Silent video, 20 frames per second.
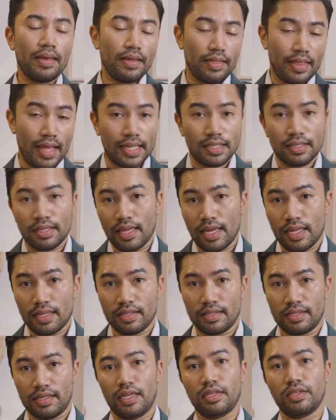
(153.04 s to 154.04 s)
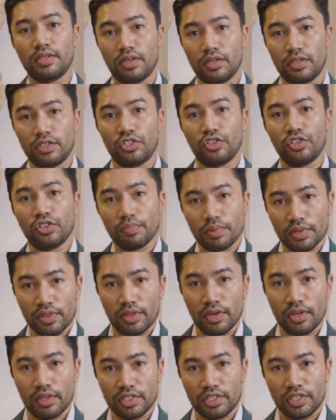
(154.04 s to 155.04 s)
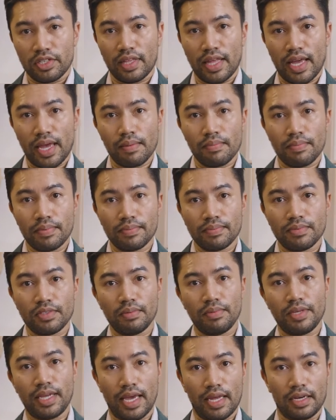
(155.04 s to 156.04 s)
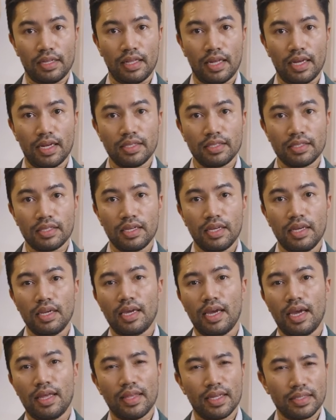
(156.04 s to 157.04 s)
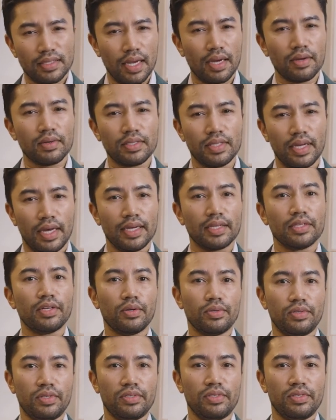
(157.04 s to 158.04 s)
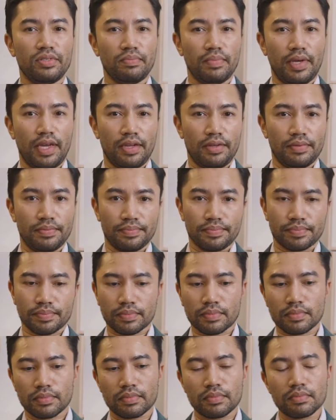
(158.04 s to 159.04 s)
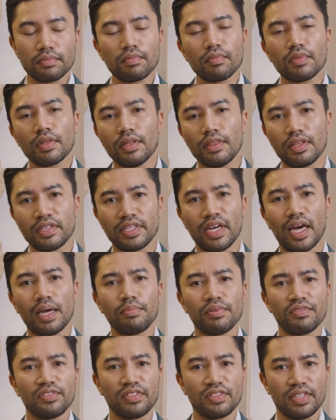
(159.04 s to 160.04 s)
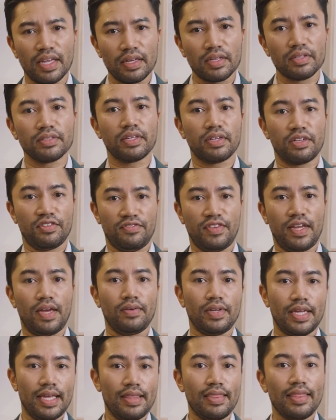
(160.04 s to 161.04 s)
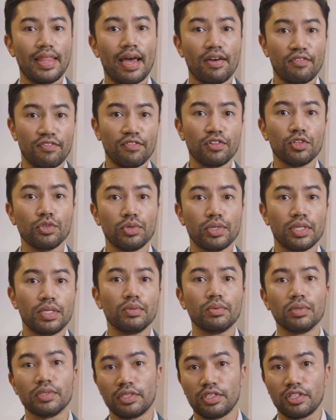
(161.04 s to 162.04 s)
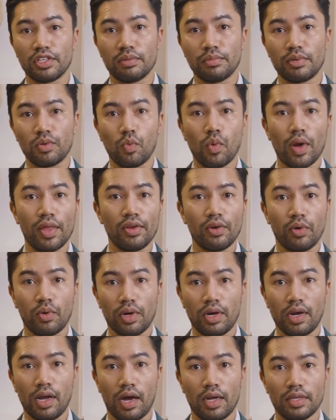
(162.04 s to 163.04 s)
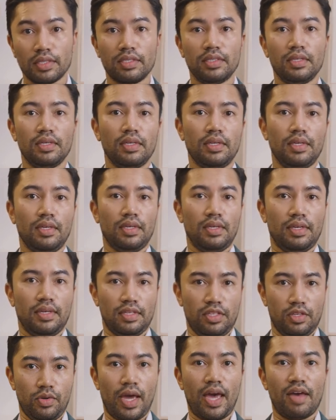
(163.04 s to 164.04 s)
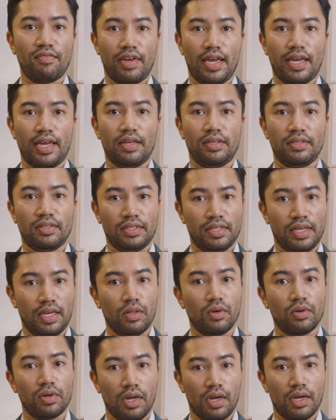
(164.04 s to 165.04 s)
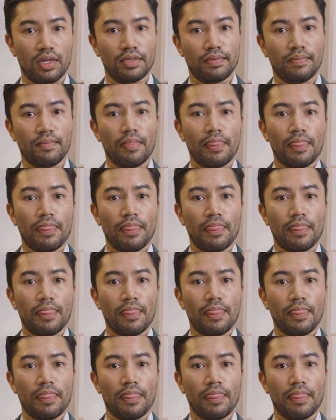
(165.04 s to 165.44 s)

That's then sent on to the pathology lab to be analyzed, and that's how a diagnosis is made. The type of cells that are found in that fluid will determine whether or not you have ALCL or not.